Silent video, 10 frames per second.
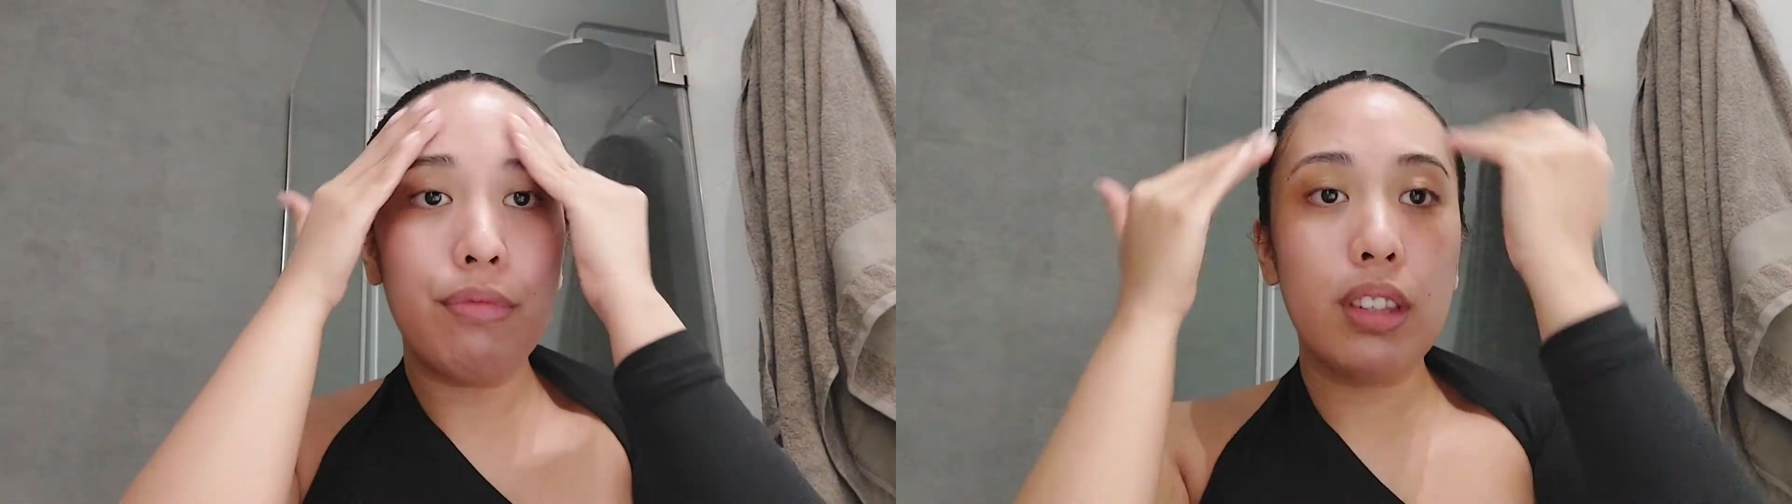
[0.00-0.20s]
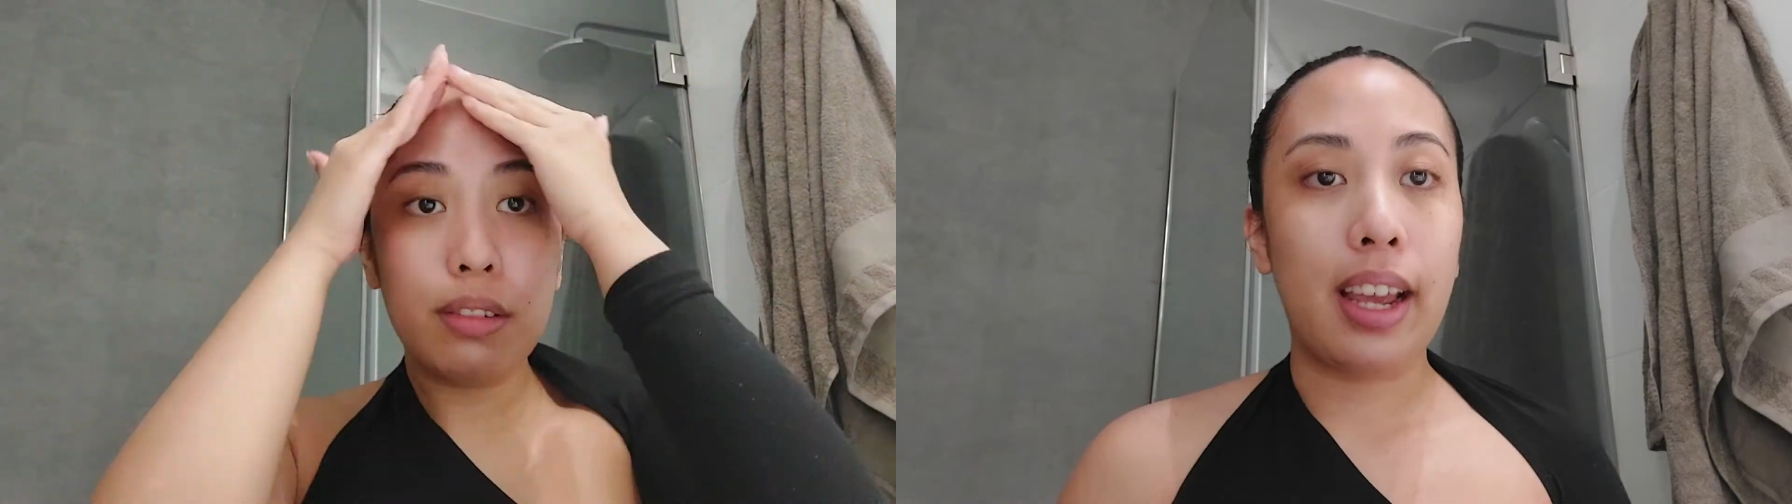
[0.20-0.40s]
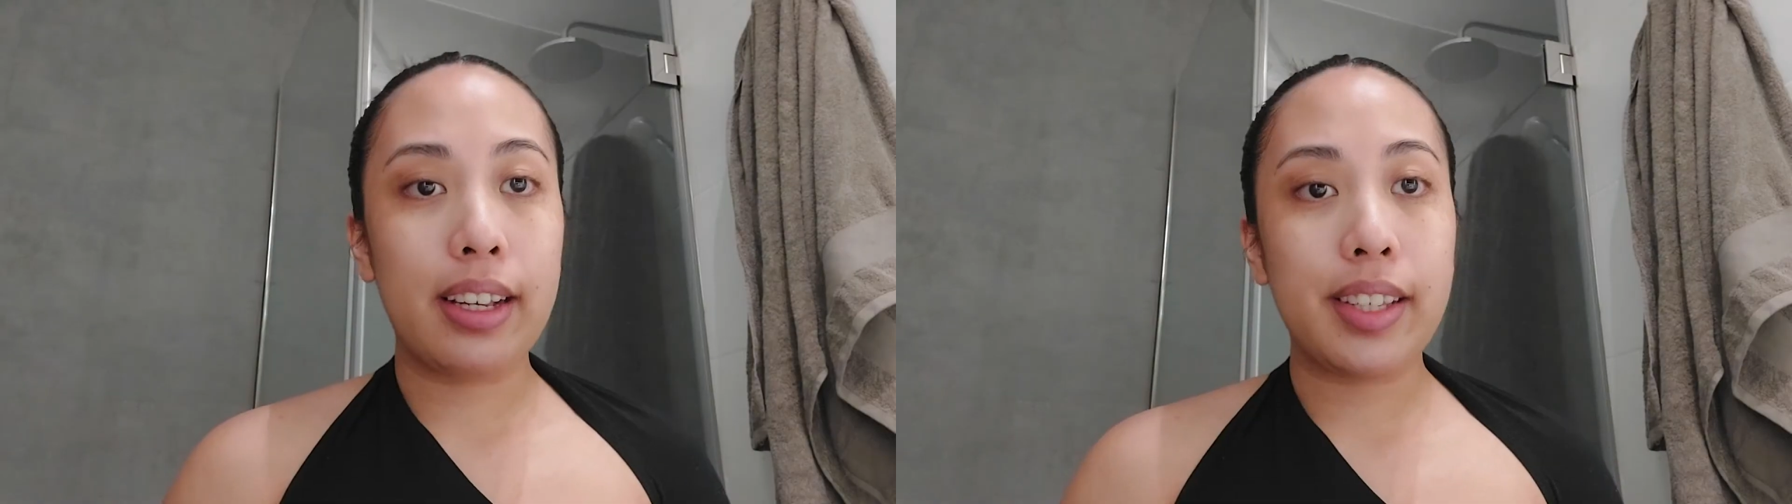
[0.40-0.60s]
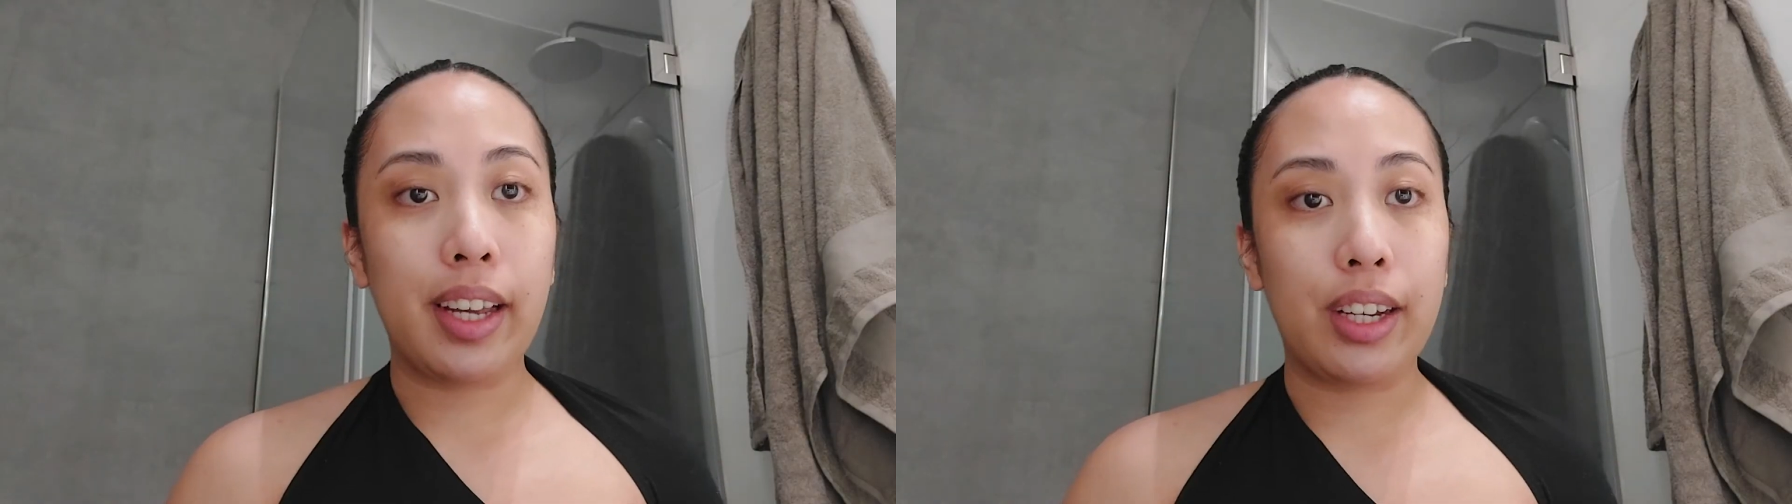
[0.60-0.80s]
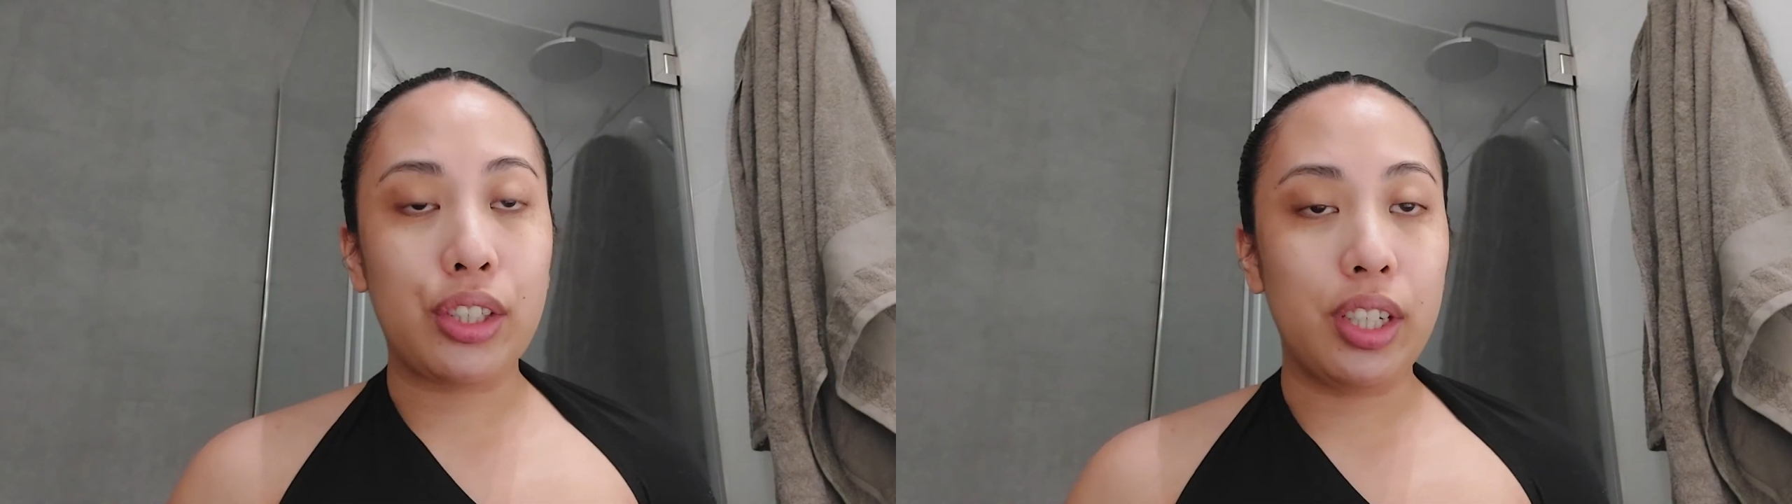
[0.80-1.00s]
Next, I
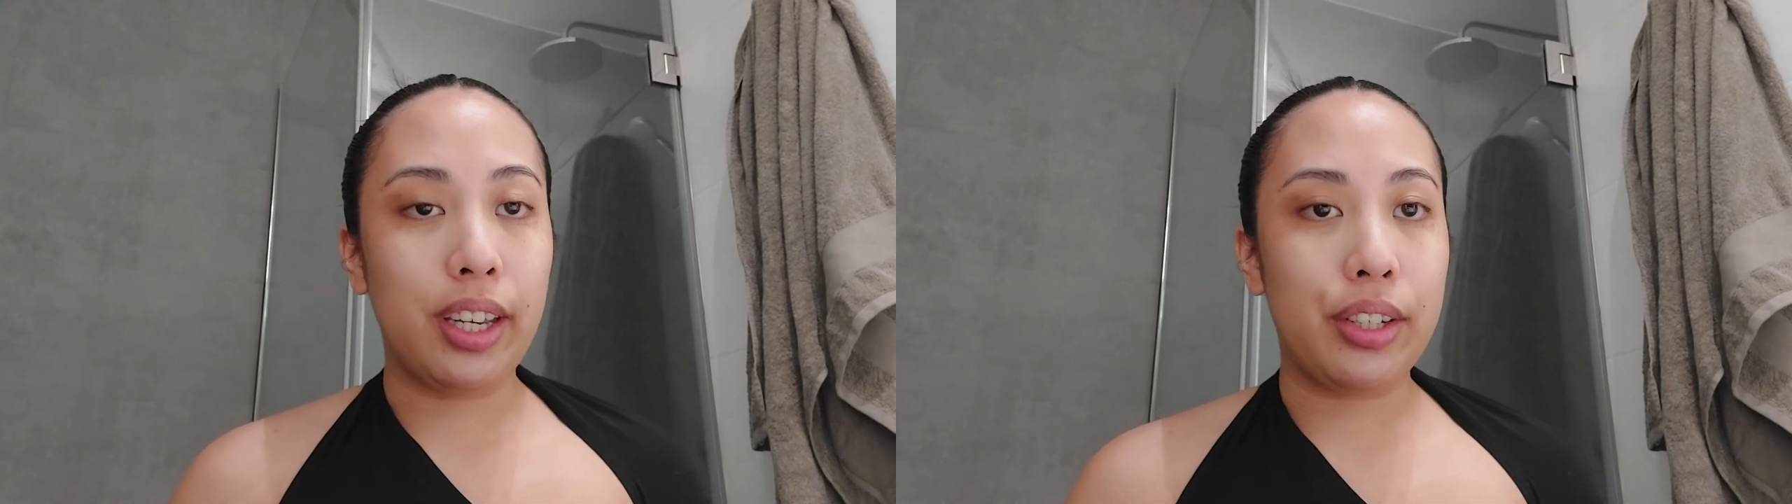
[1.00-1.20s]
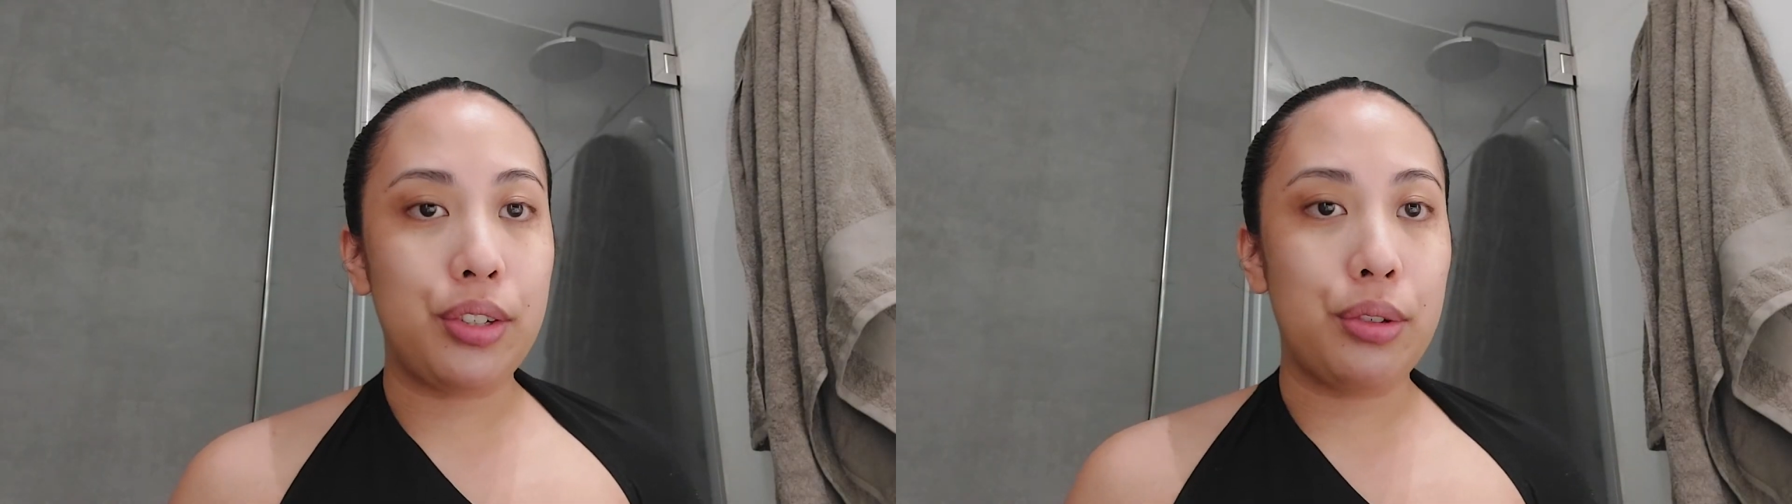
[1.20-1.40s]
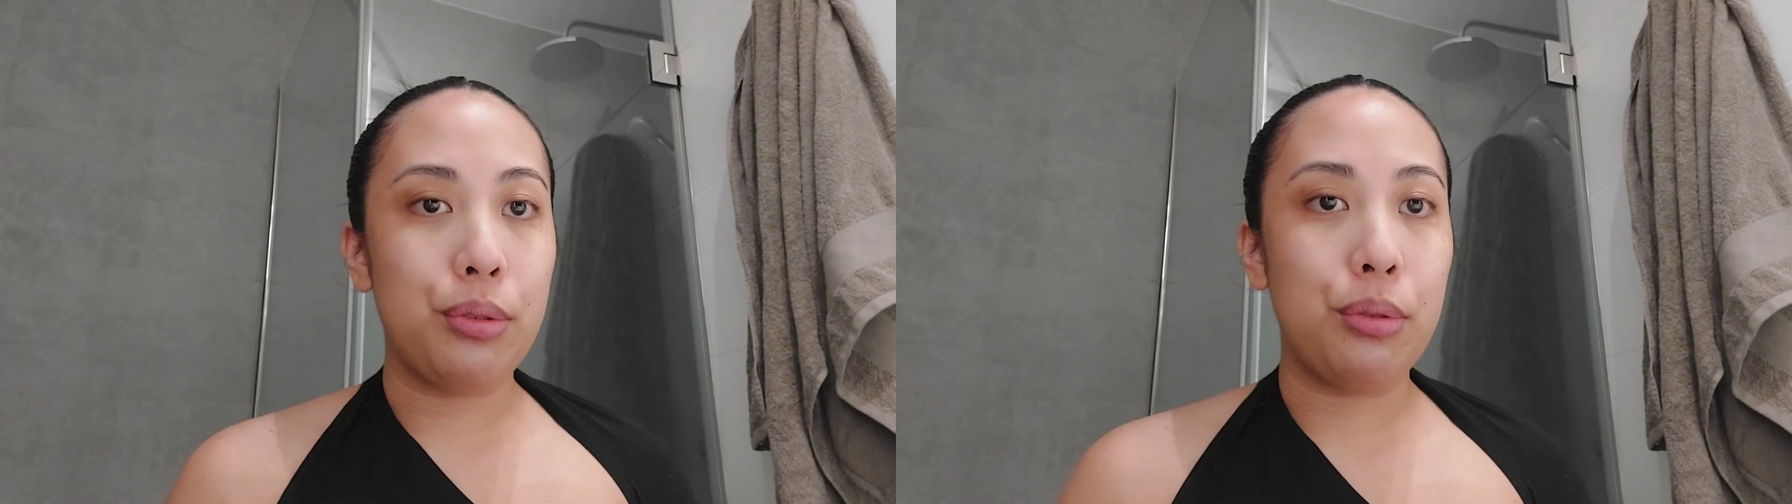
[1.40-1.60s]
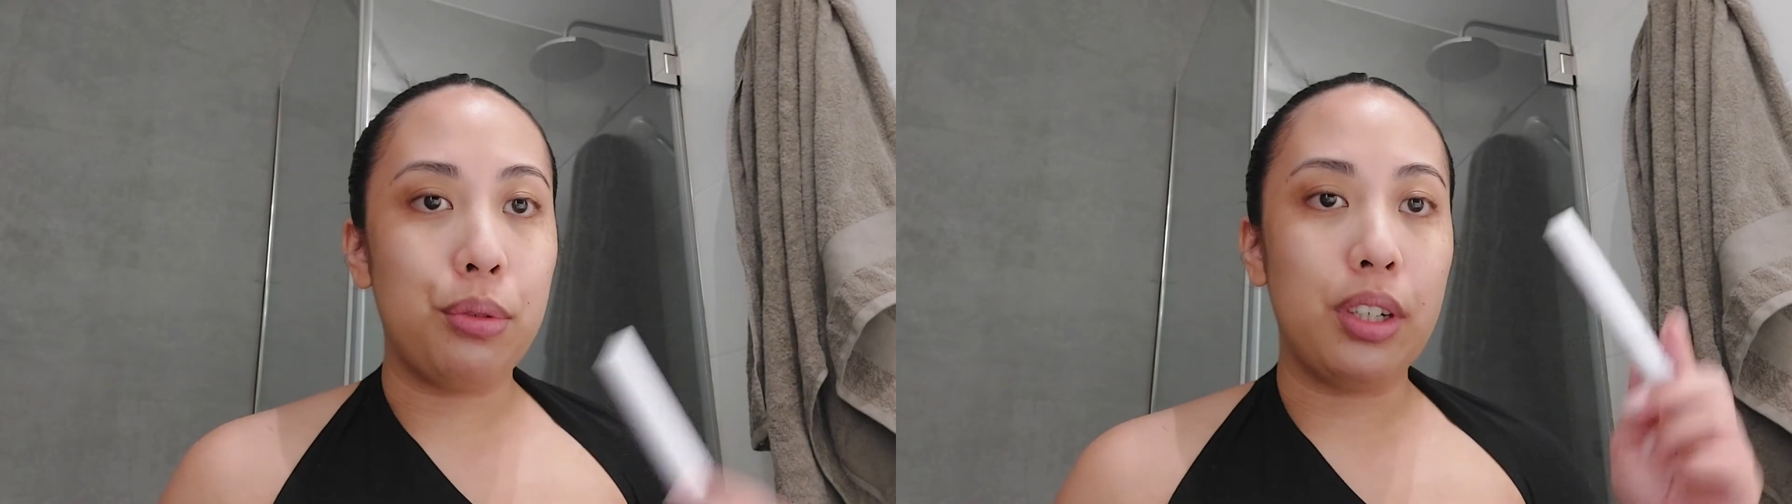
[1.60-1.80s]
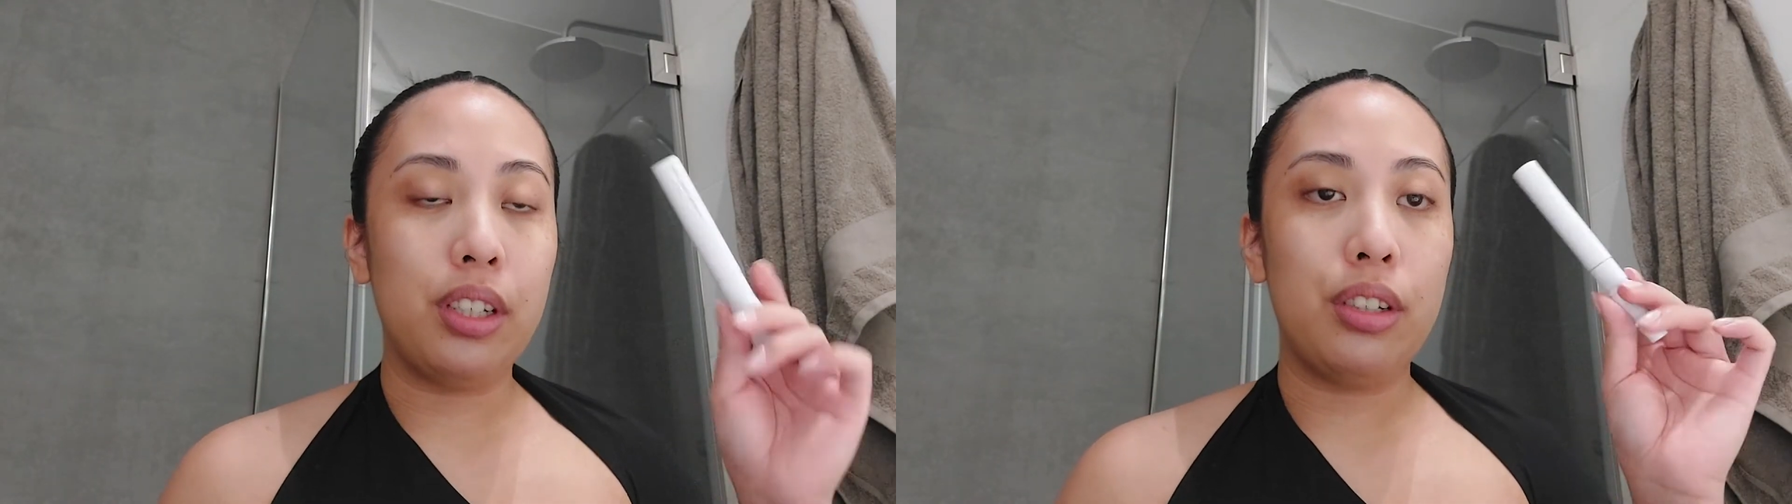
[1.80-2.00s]
actually like to